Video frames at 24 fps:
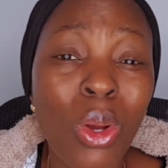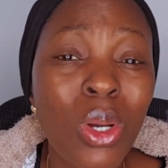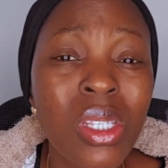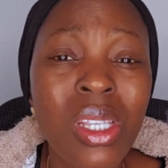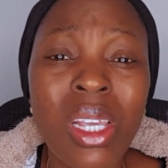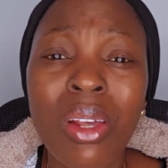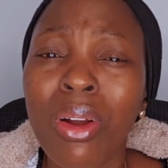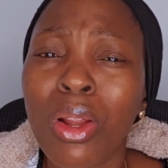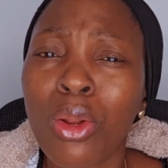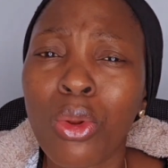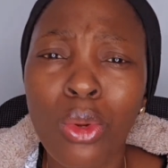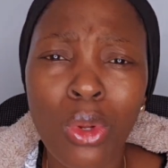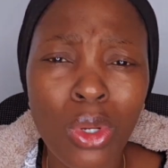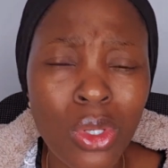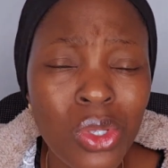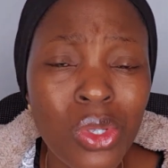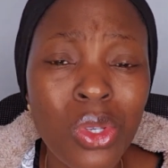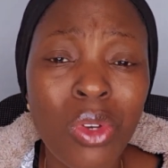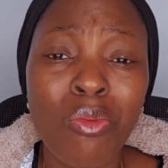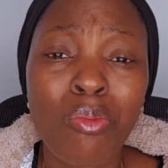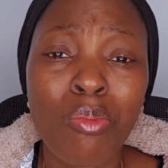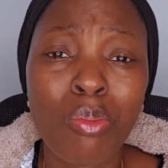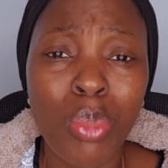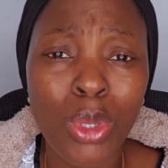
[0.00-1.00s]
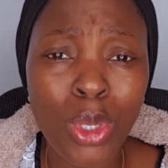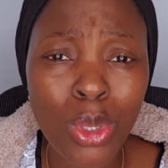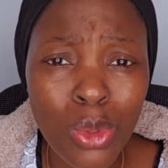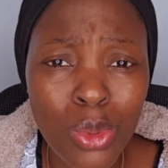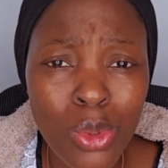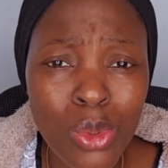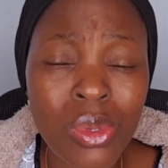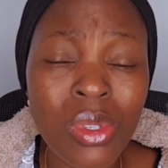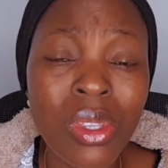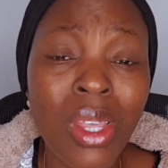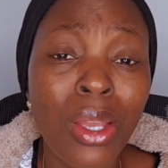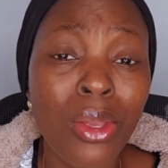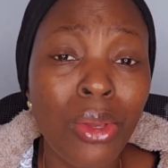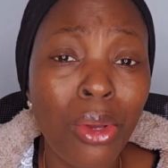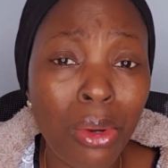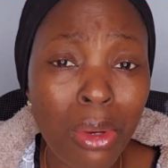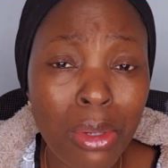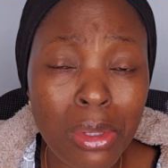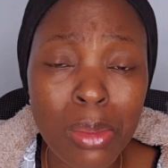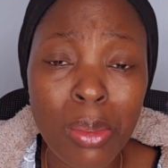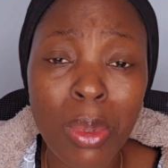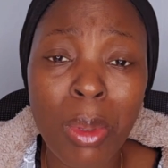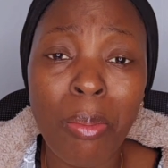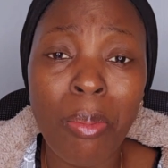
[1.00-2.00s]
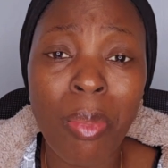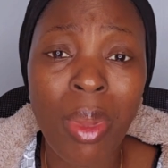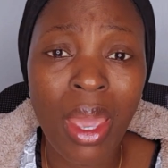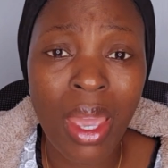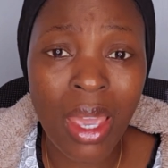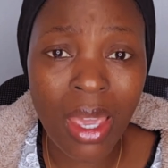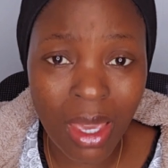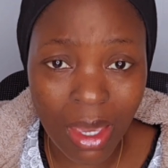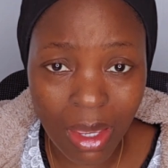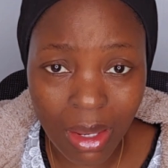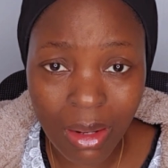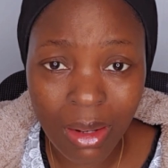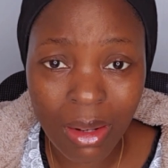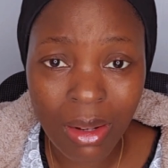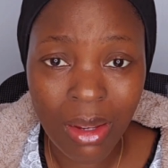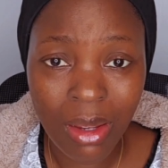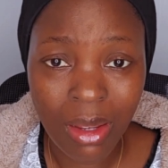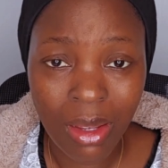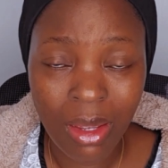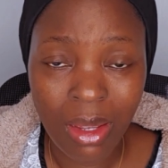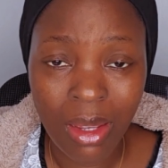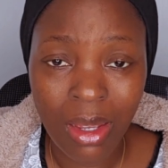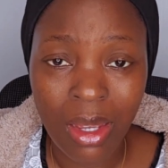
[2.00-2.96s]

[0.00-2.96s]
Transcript: because there are lots of bills that you're going to be paying.